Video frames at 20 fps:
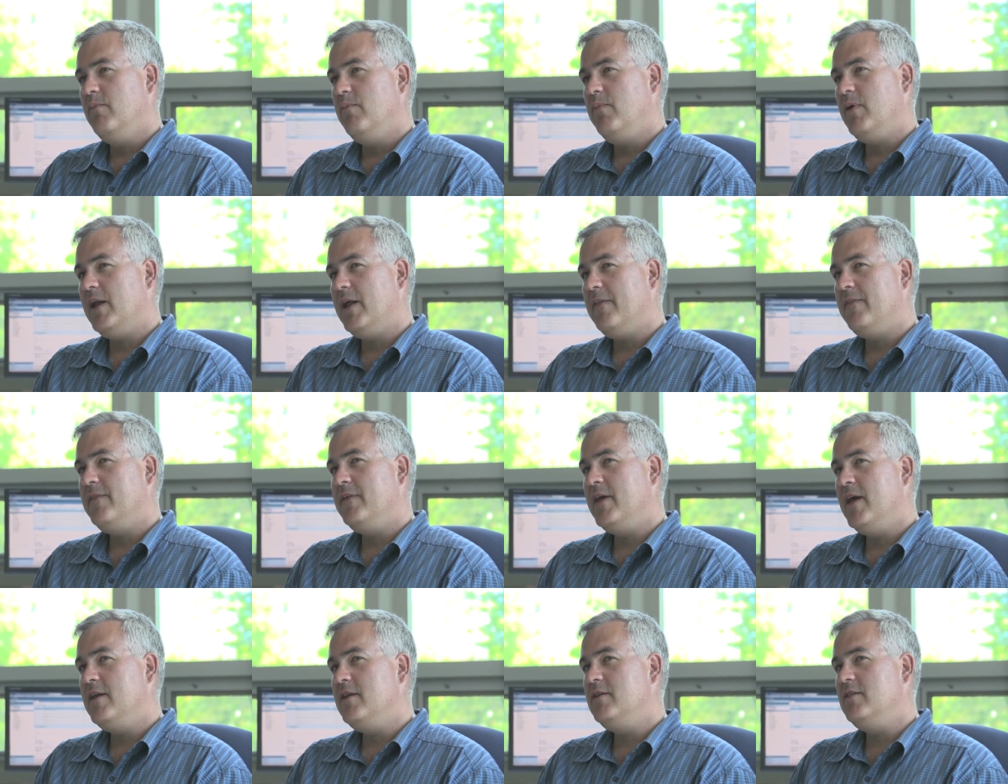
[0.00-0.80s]
but at
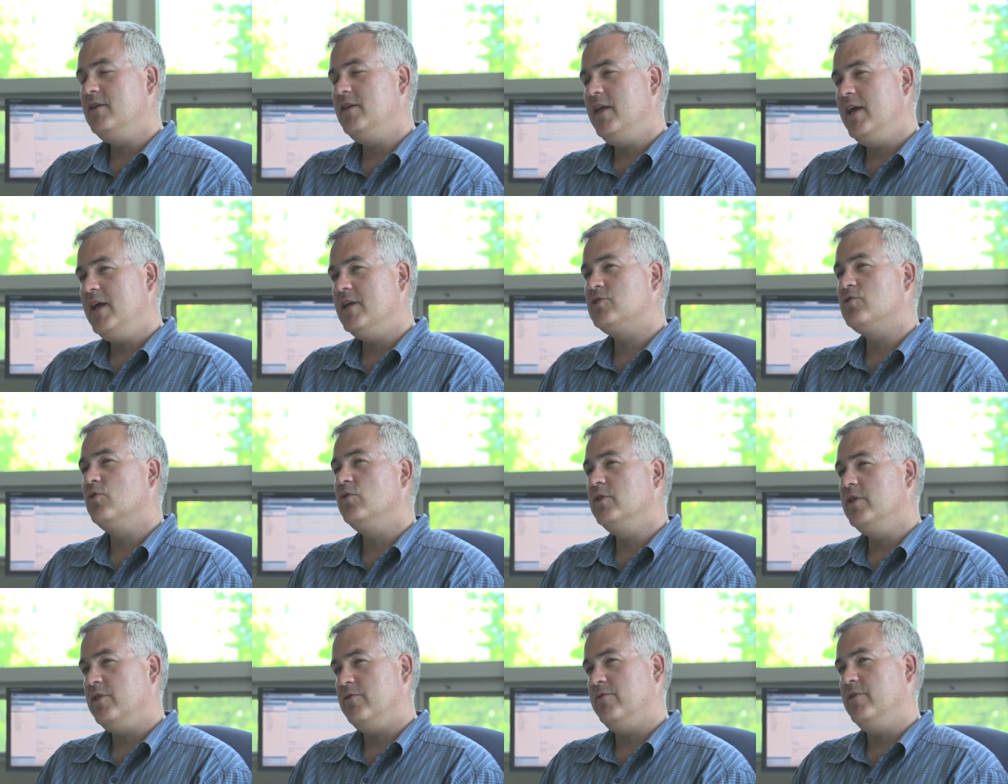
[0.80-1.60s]
the end of the day, it's
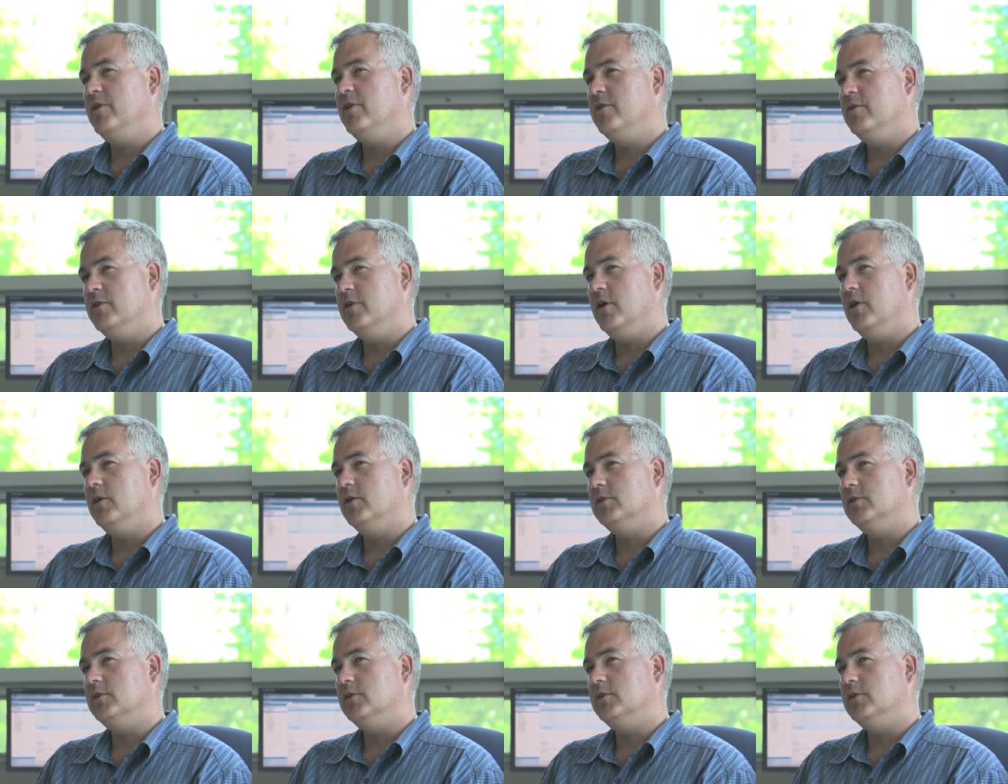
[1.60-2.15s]
only $300.